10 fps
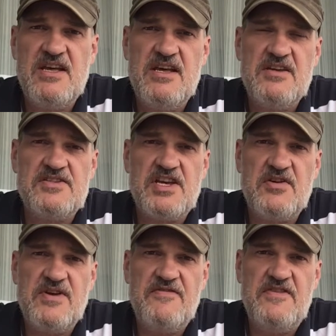so
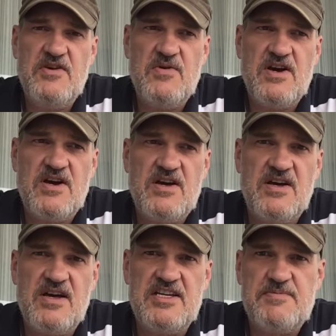if you
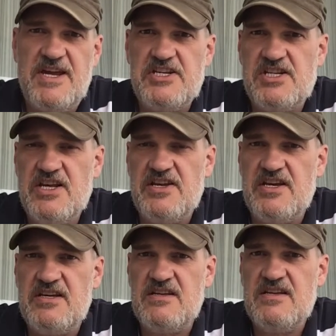are a Spanish
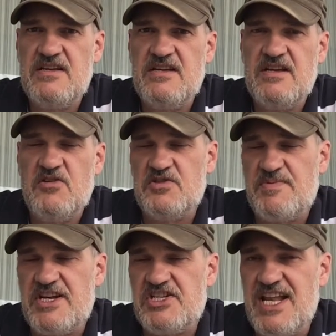learner or
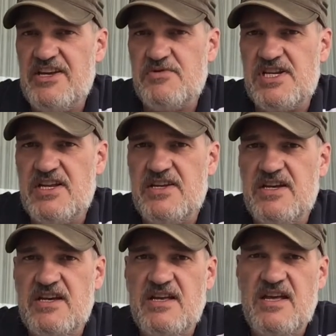Spanish language learner,